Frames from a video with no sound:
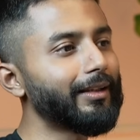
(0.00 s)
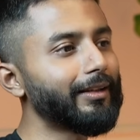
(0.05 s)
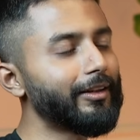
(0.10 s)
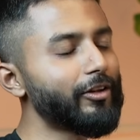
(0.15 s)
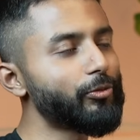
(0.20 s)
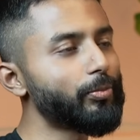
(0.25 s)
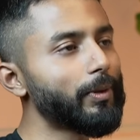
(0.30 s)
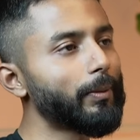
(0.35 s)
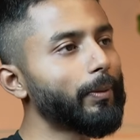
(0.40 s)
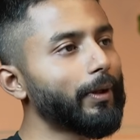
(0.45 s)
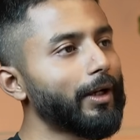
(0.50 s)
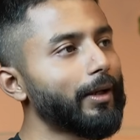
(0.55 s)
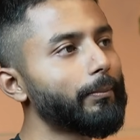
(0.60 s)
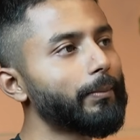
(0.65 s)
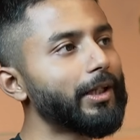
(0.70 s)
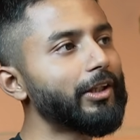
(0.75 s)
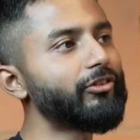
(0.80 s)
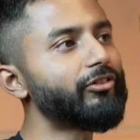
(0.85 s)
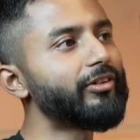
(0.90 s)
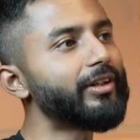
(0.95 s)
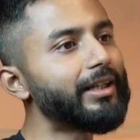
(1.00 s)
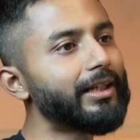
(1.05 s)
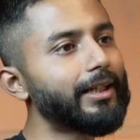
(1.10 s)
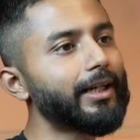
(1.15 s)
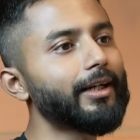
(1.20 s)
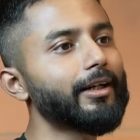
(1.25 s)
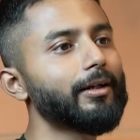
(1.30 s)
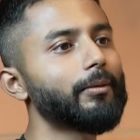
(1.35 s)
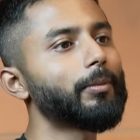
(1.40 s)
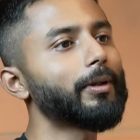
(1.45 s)
these people have been
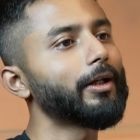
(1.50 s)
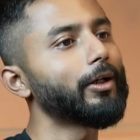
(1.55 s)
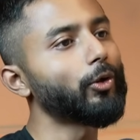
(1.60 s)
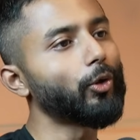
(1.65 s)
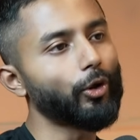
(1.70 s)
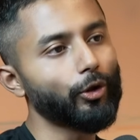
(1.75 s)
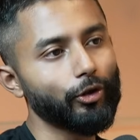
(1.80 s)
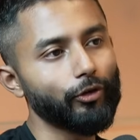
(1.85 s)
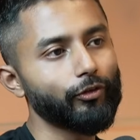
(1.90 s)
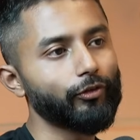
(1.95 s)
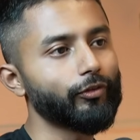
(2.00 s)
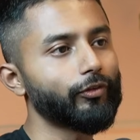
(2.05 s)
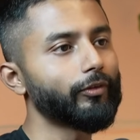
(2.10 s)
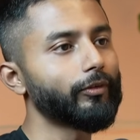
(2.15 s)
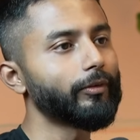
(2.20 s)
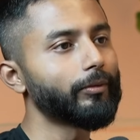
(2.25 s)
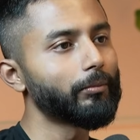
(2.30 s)
cheated by a lot of